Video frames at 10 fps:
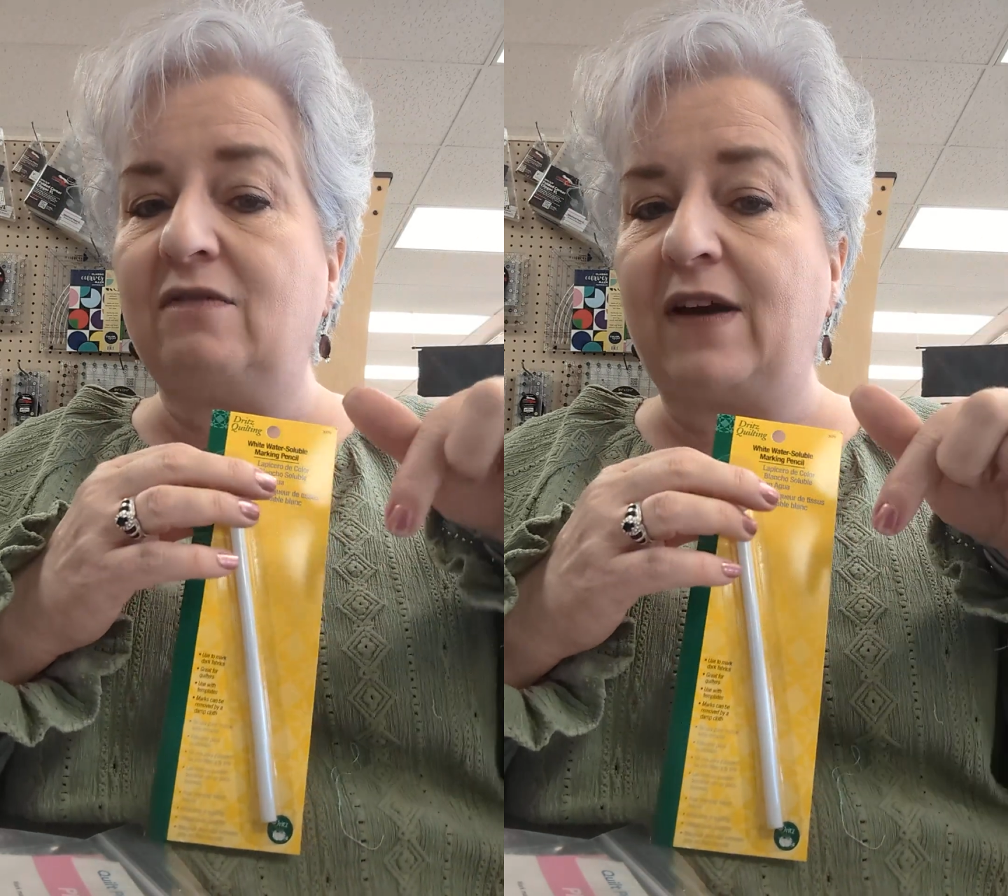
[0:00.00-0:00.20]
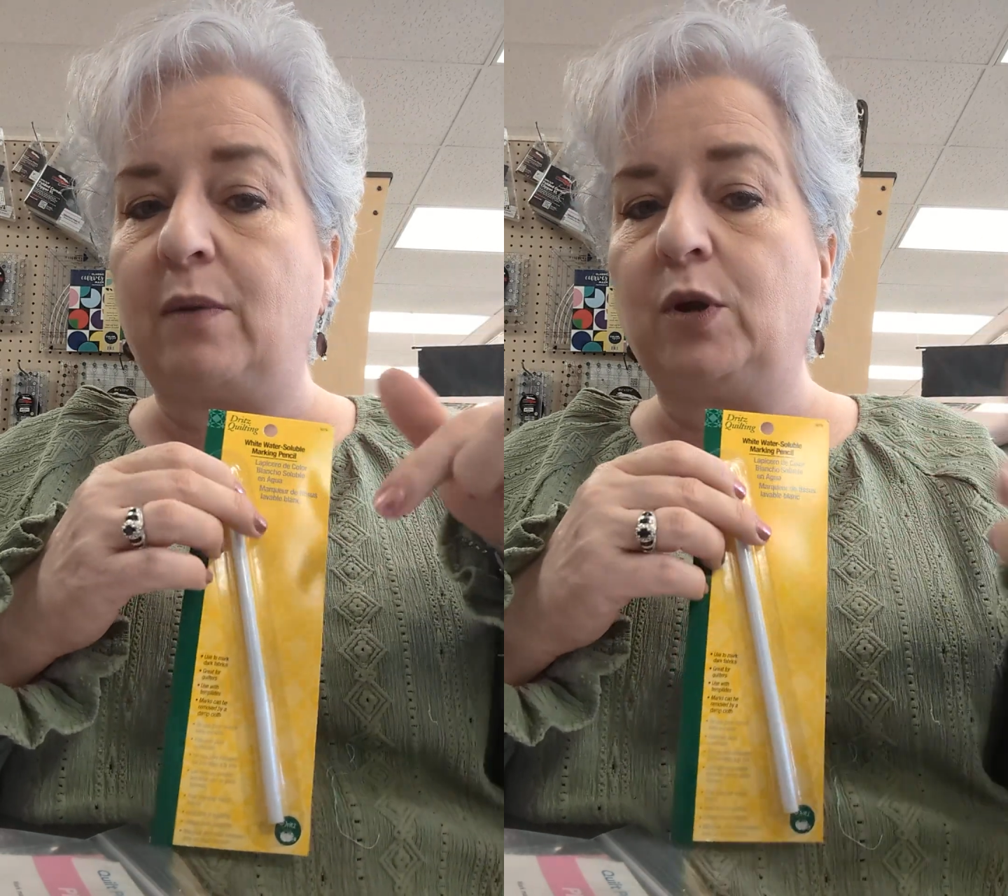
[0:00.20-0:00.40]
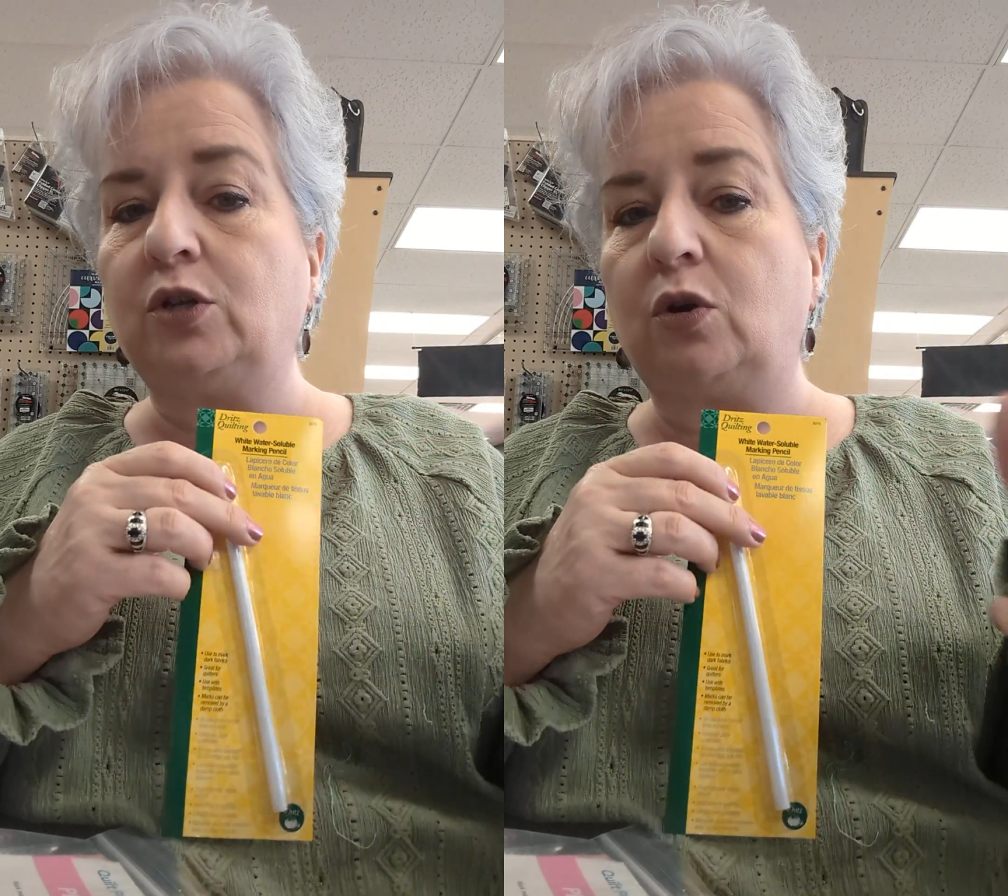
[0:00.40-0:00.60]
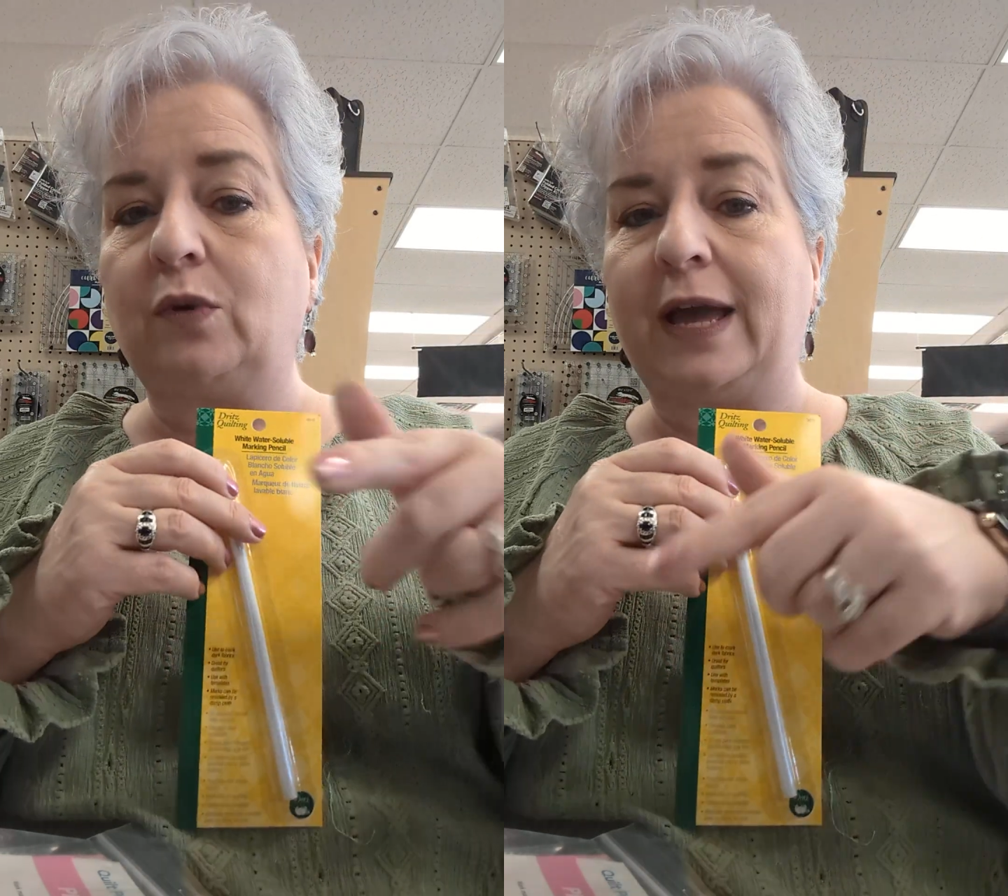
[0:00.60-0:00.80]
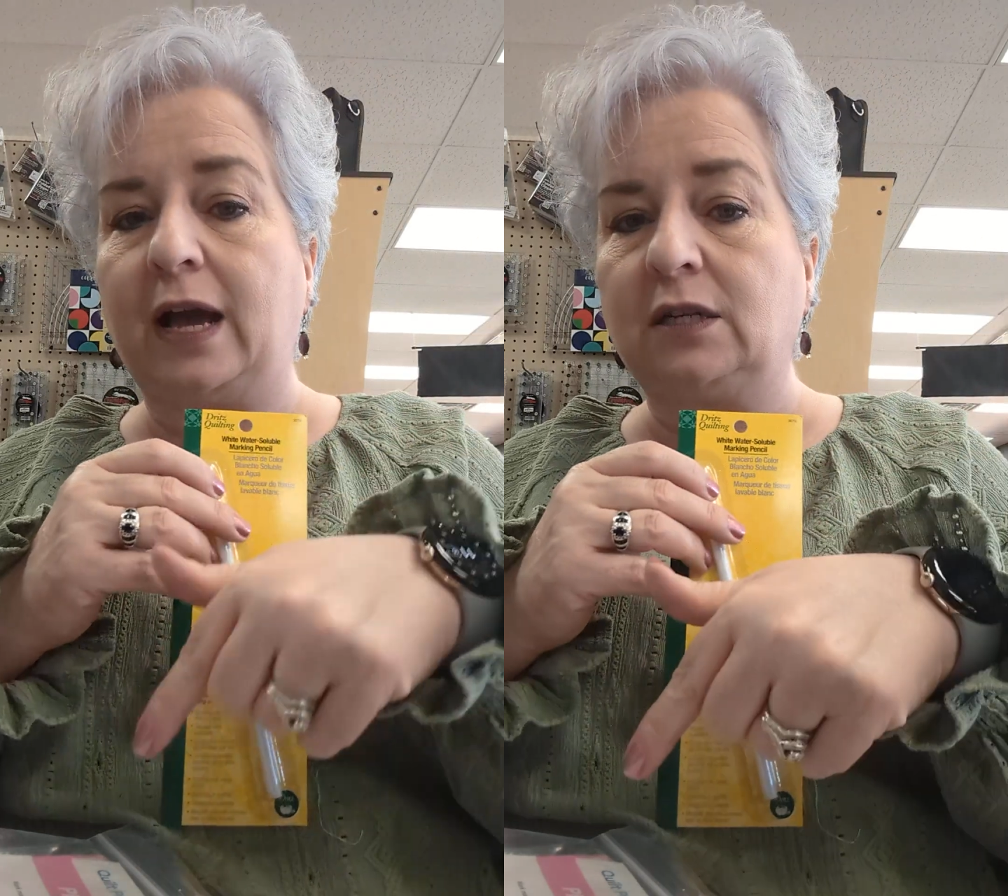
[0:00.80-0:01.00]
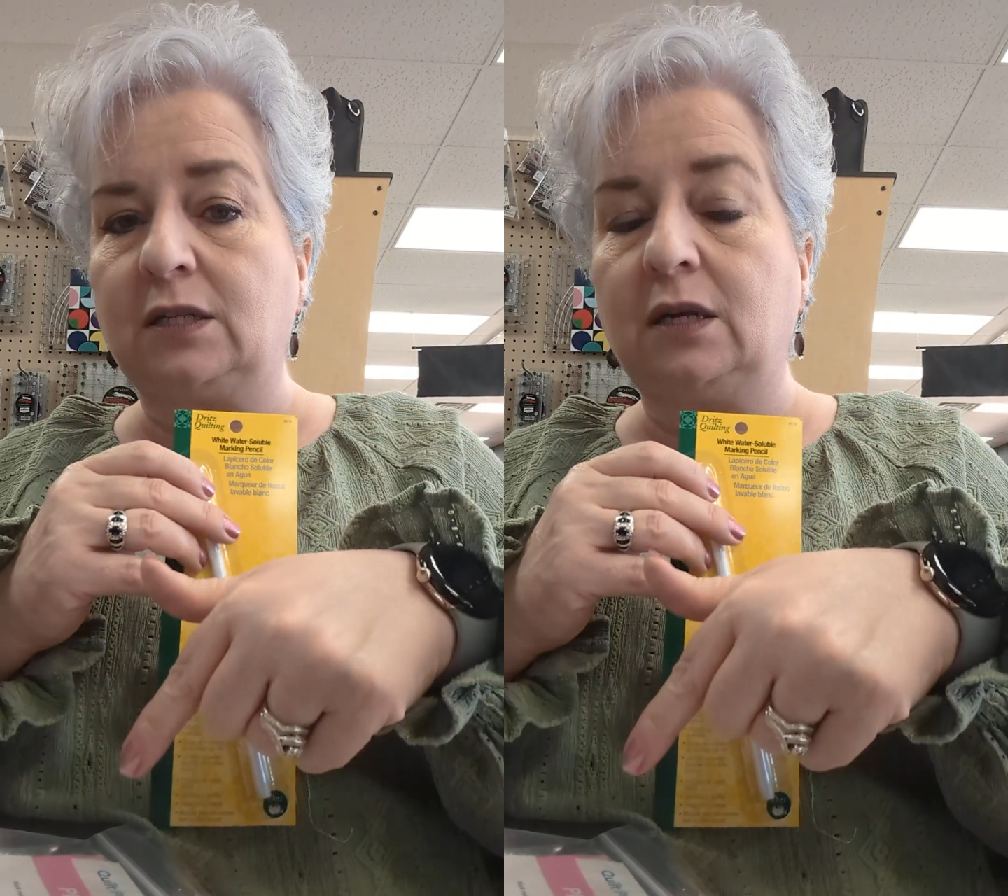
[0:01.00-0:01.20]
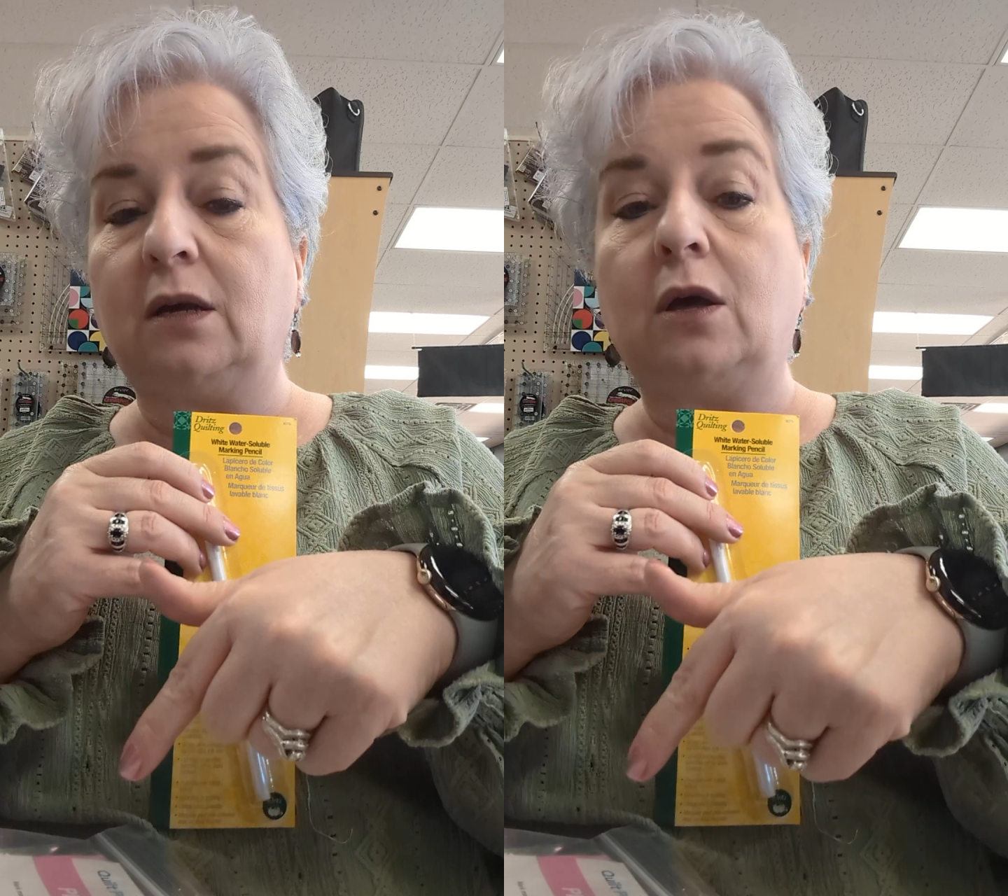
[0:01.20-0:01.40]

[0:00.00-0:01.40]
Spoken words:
fabric don't react